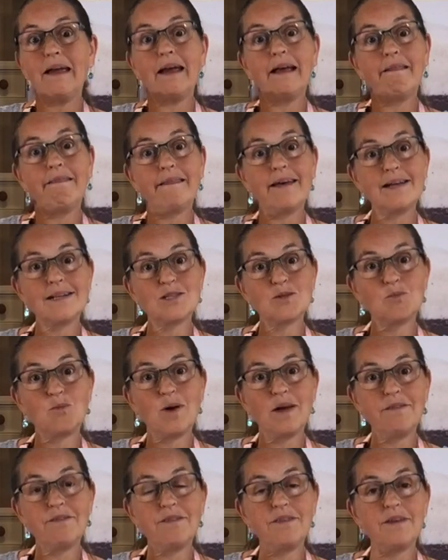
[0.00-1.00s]
and that's
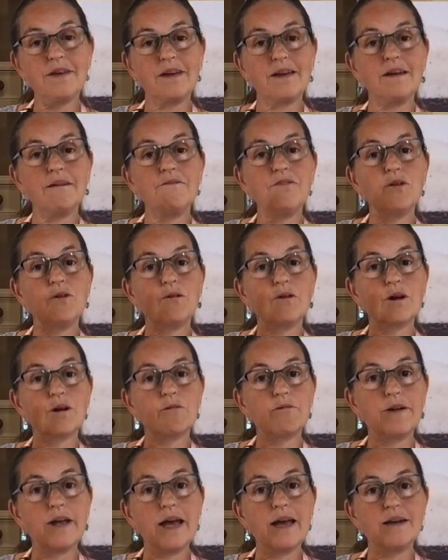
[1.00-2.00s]
one thing, if you're a
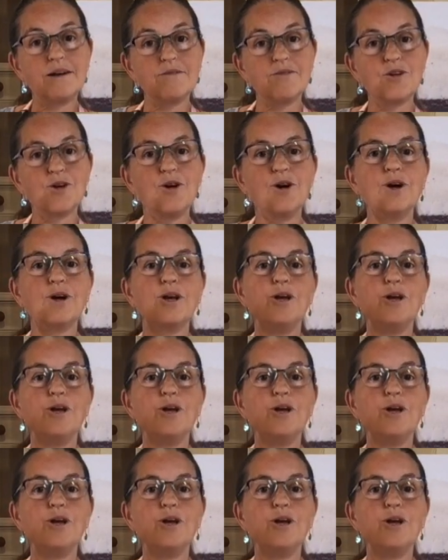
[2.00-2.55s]
creative cook,